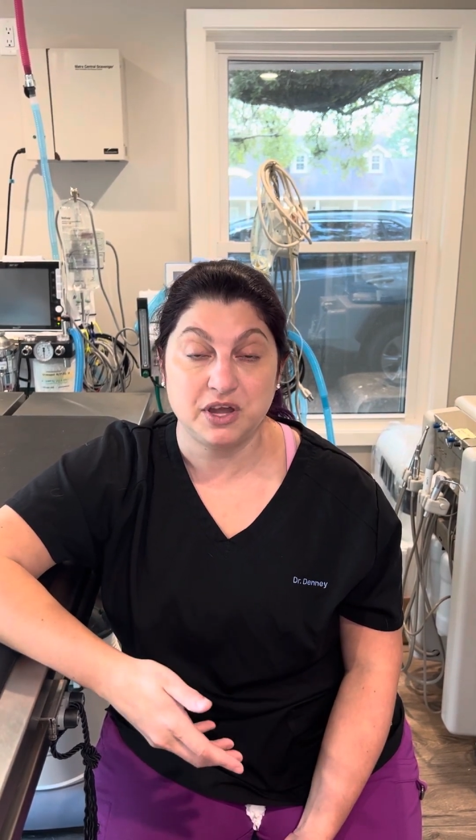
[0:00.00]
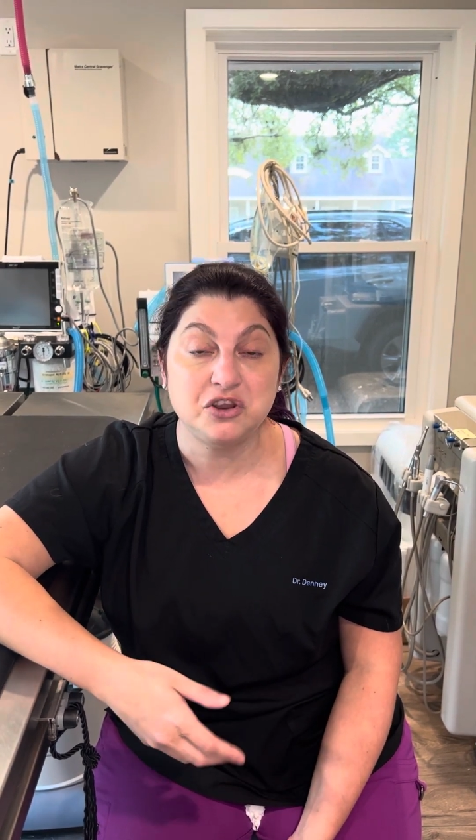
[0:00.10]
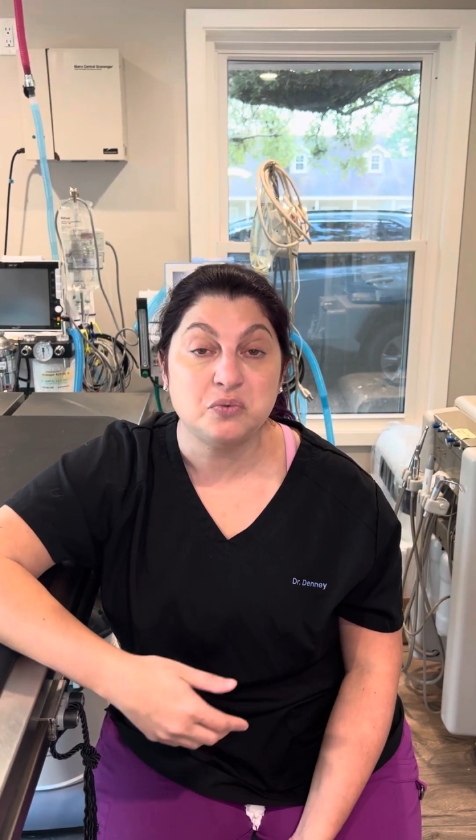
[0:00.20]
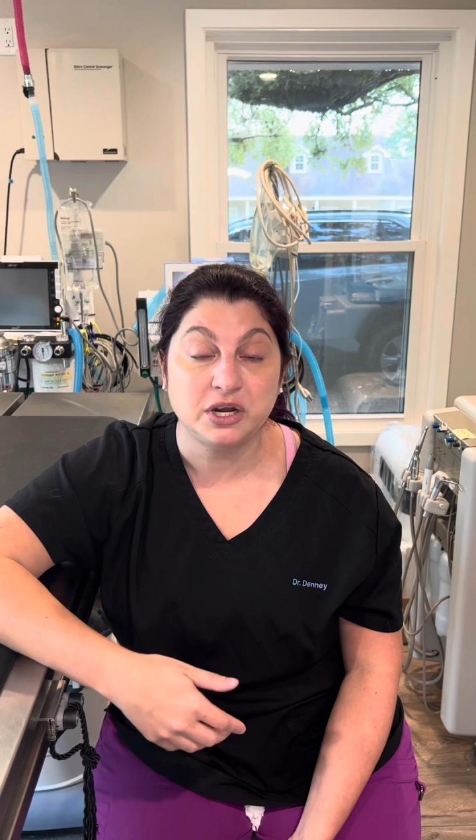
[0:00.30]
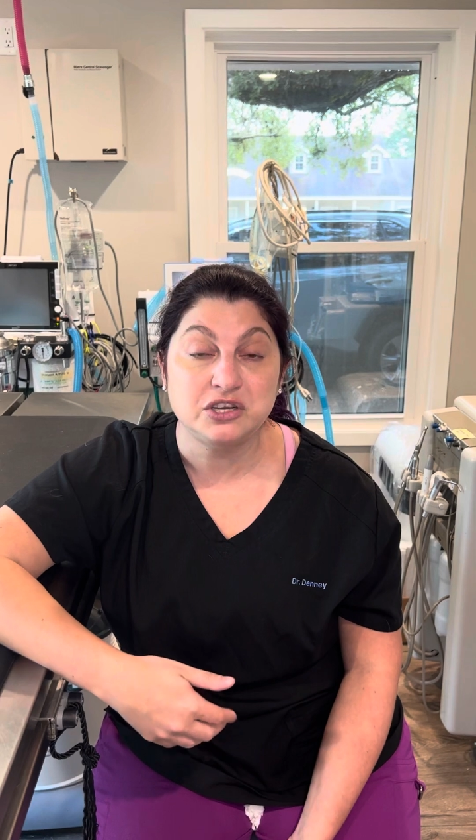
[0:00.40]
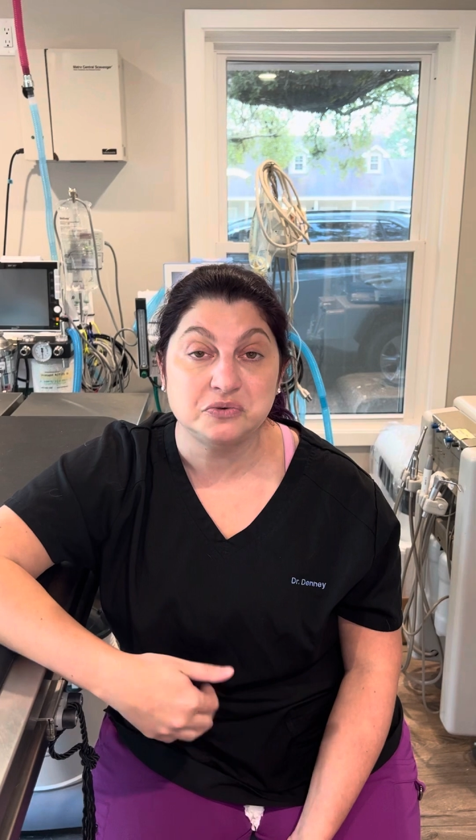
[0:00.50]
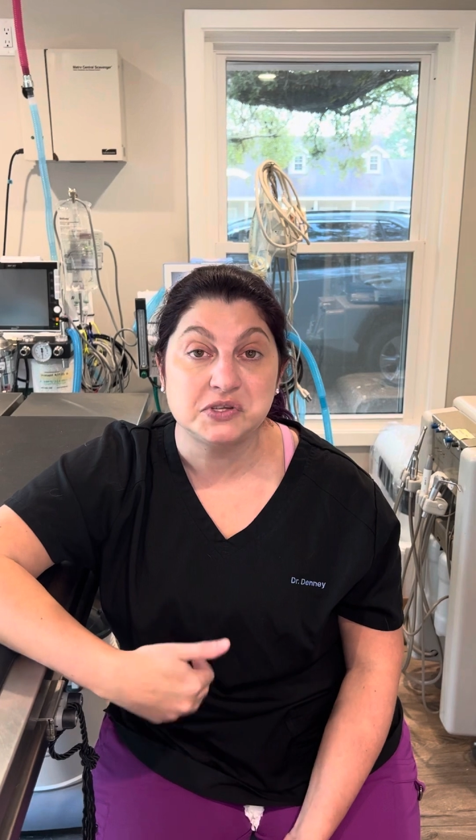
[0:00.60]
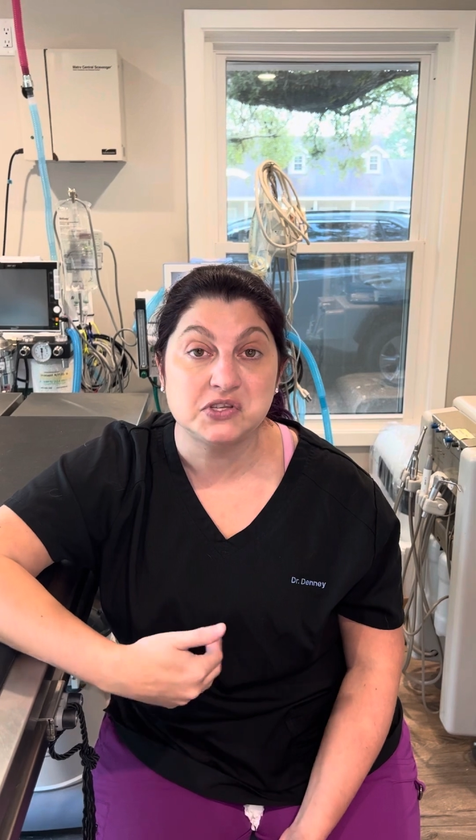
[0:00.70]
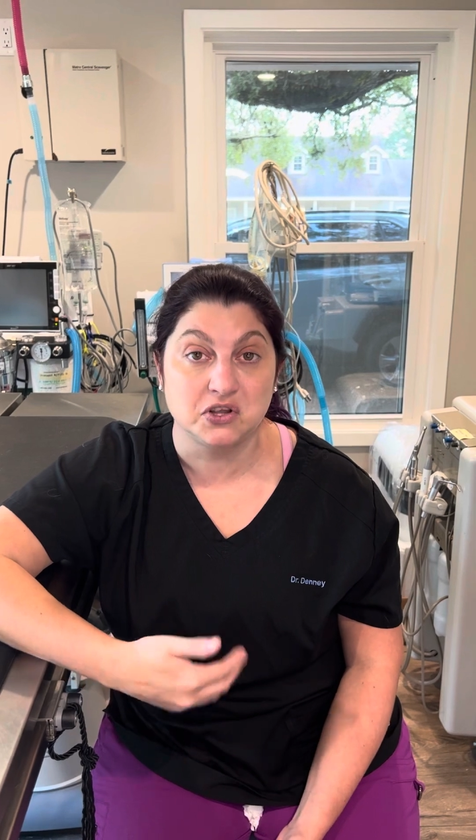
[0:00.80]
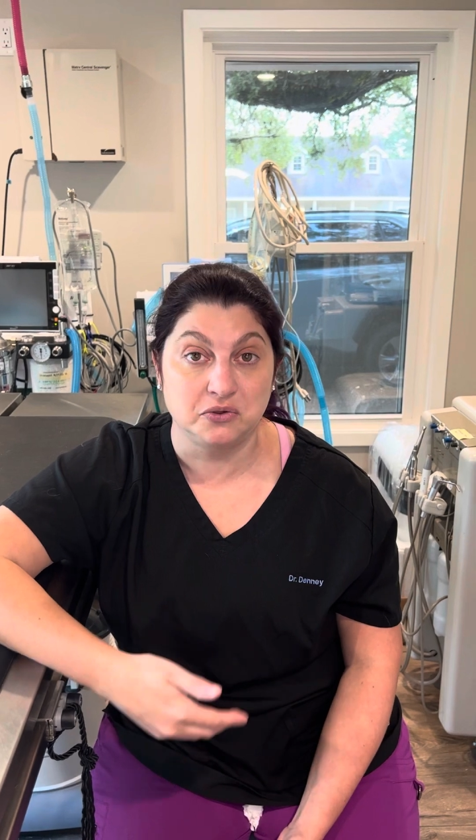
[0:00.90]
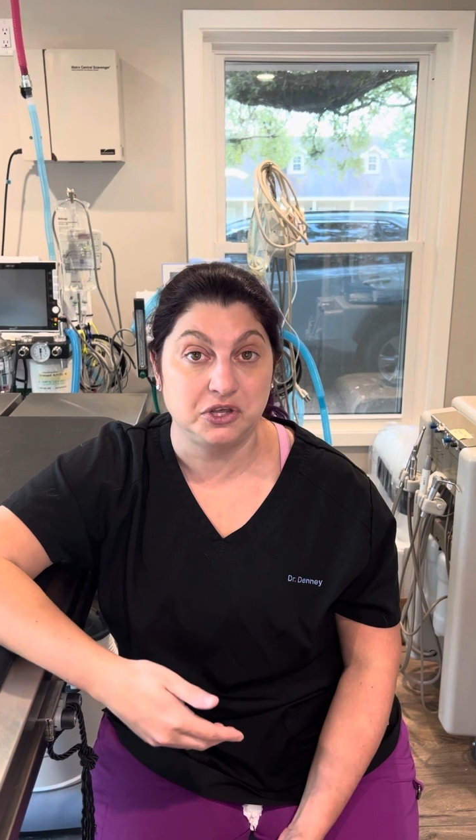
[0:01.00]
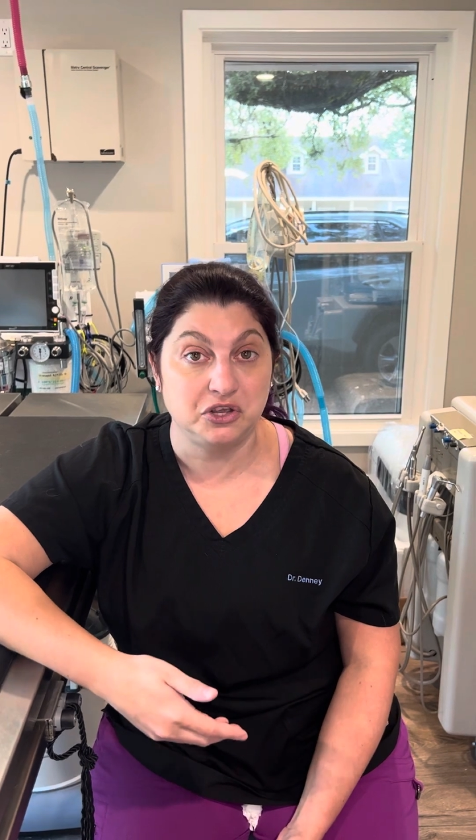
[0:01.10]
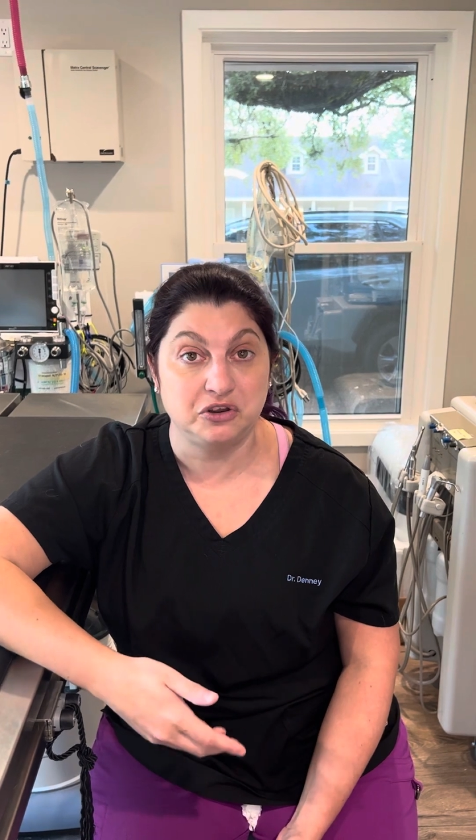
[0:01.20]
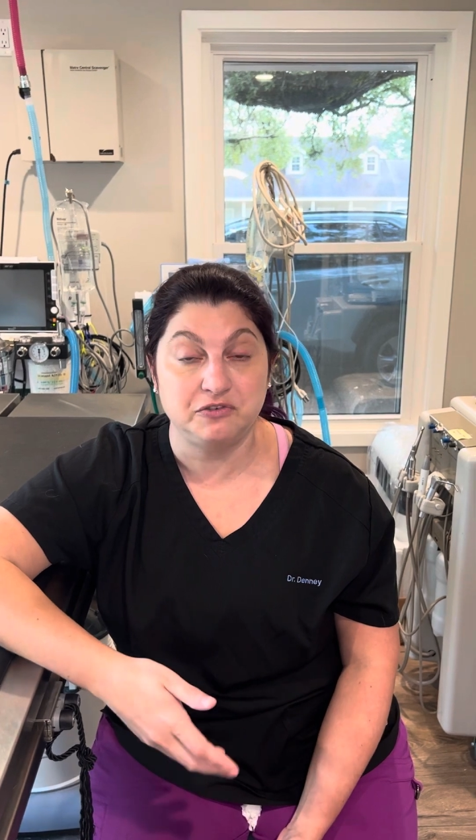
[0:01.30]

and you want to do it slowly.